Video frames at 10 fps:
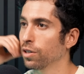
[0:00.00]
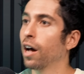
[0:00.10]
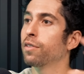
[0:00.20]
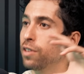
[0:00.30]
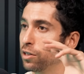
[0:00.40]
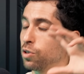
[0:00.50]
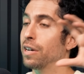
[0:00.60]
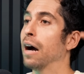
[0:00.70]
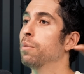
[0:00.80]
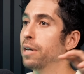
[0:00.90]
A lot of things are
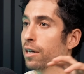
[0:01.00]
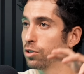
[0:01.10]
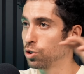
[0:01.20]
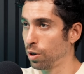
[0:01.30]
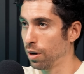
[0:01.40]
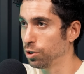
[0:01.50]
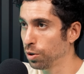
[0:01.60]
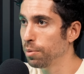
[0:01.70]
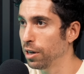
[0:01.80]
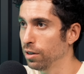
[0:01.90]
now being
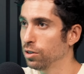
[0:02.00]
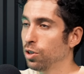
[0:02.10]
attributed